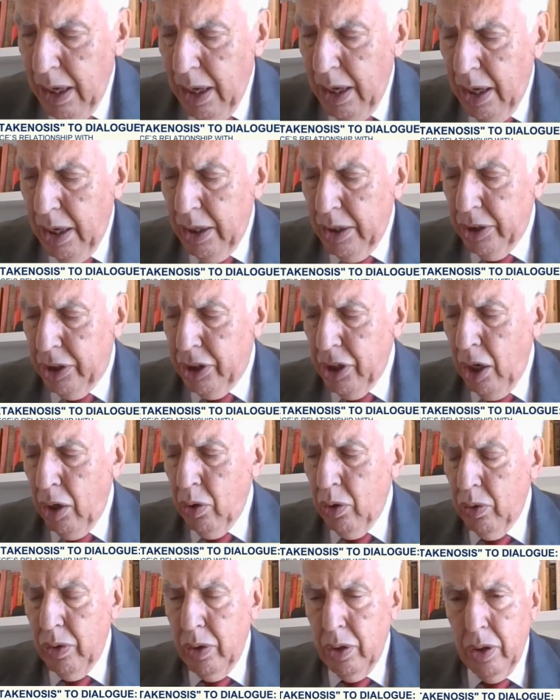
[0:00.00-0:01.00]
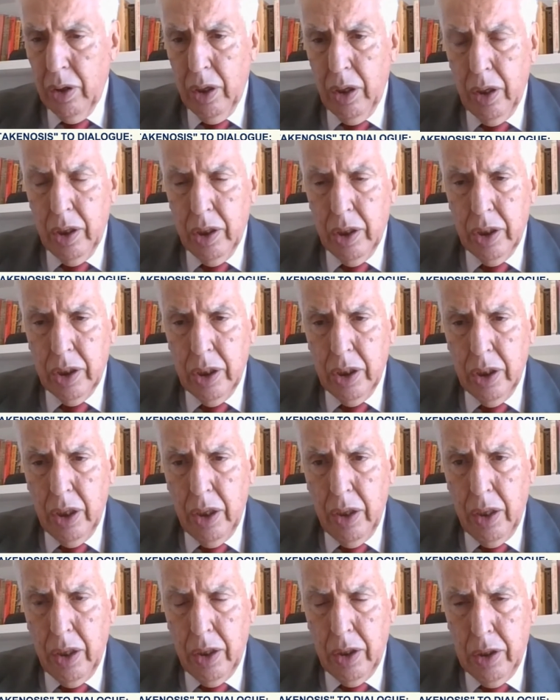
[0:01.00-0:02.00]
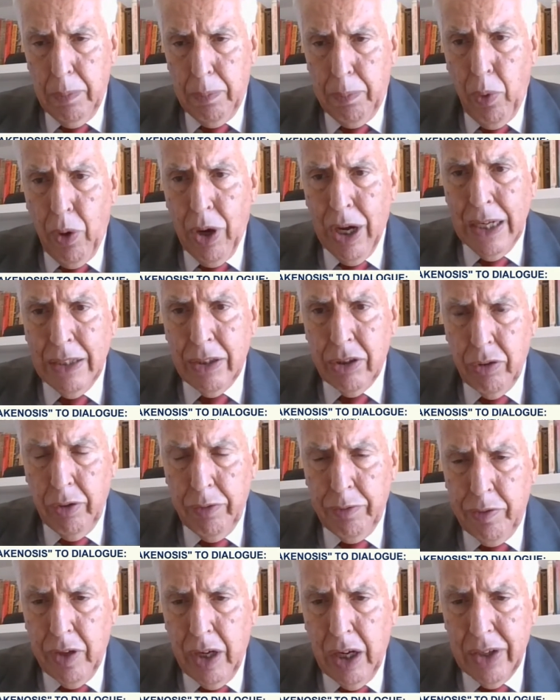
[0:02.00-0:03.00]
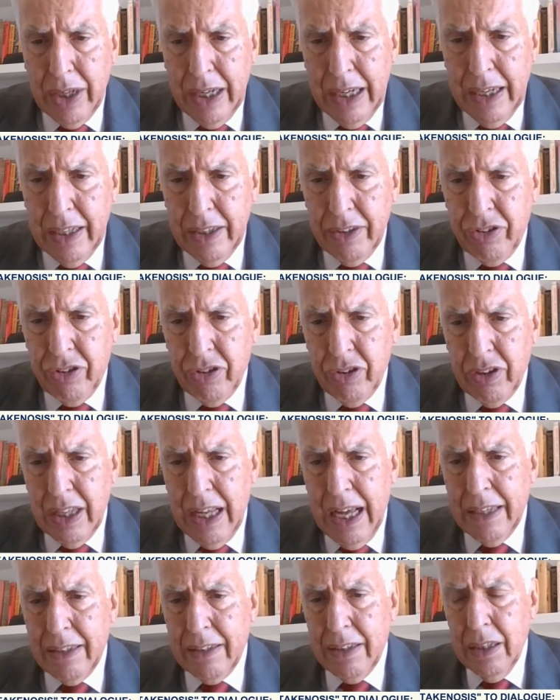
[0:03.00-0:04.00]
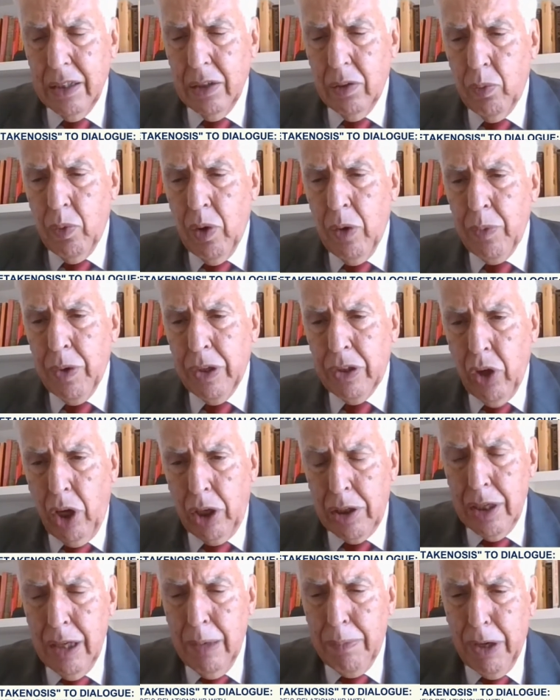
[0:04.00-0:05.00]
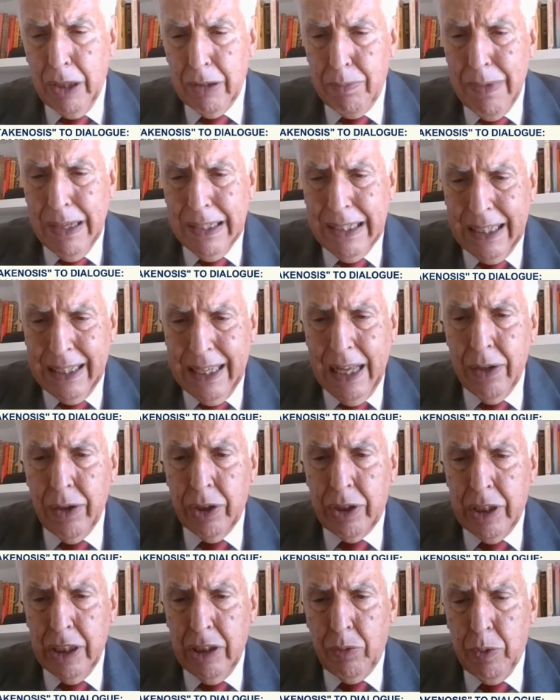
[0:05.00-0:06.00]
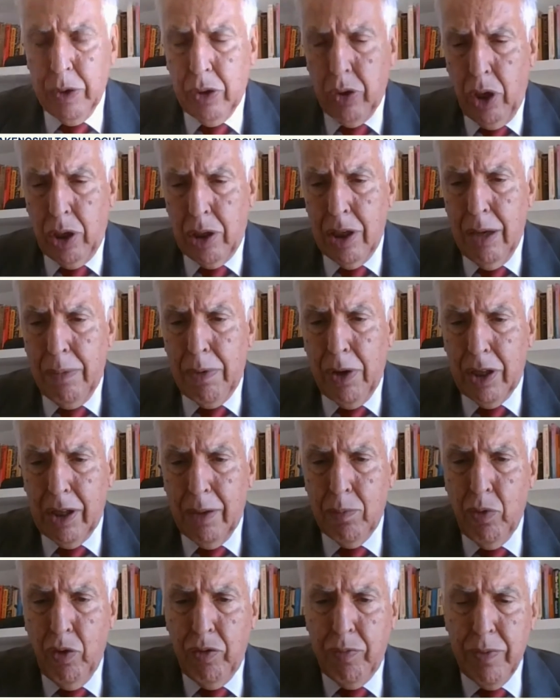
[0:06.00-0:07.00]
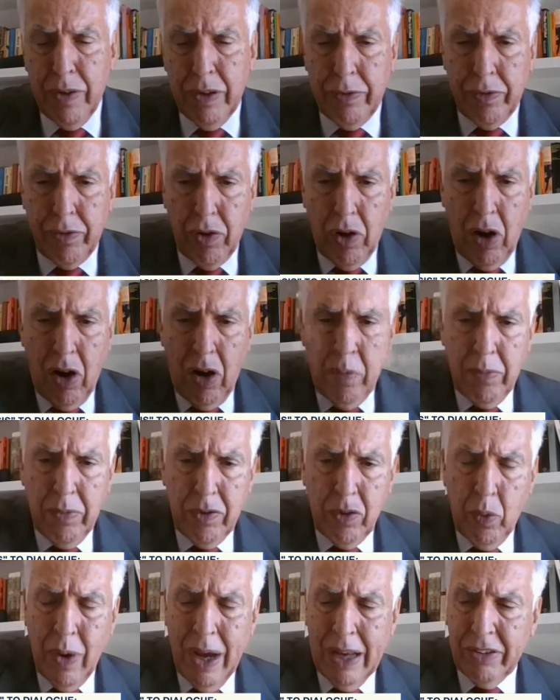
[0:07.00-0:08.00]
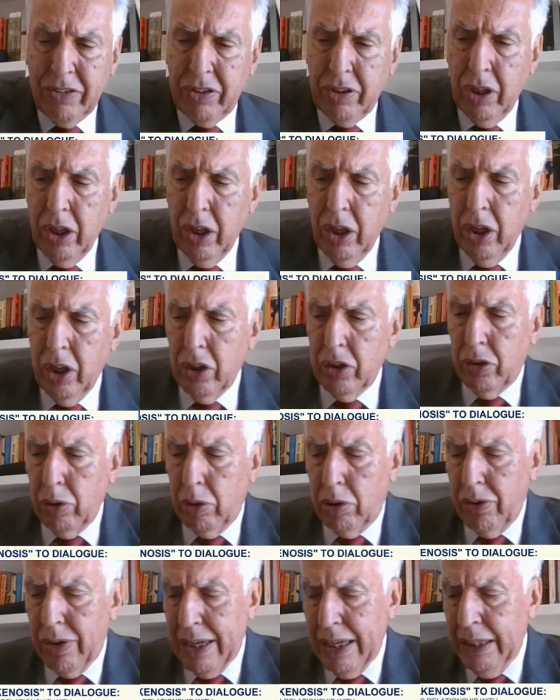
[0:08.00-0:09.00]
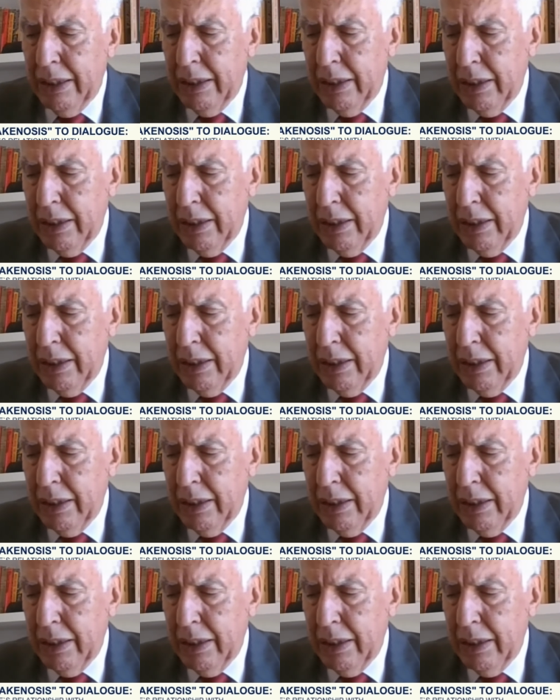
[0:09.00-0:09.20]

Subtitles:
So the point so far is that when we're talking about metakenosis, we're talking about a movement from the West to Greece